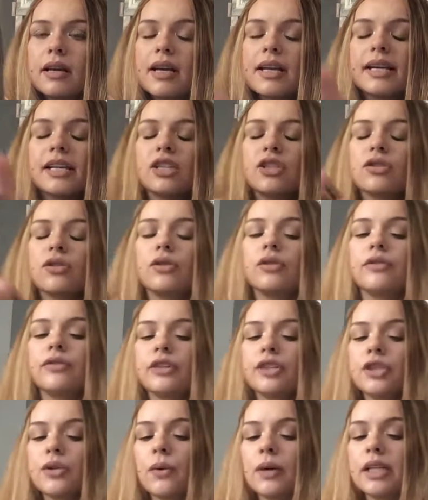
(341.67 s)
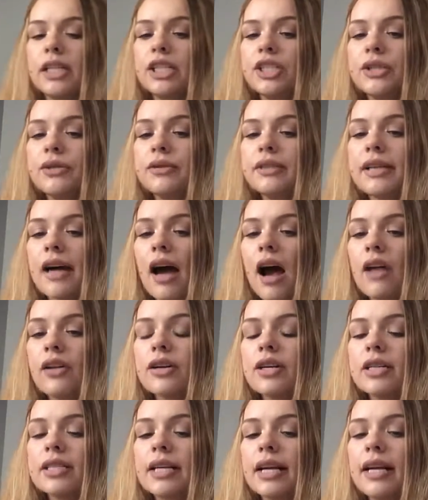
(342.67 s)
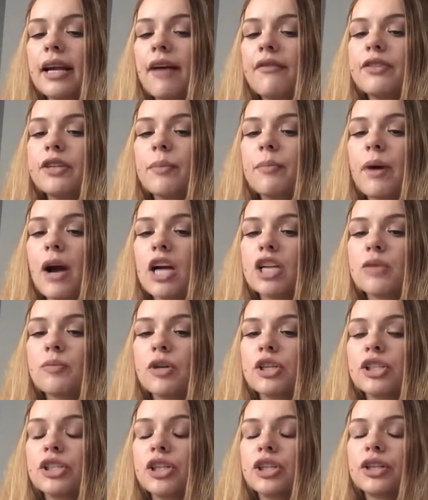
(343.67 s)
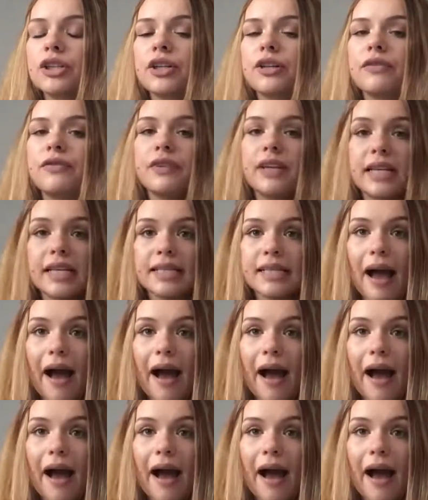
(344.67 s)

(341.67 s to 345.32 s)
It sold for $22, and after Poshmark took their fees,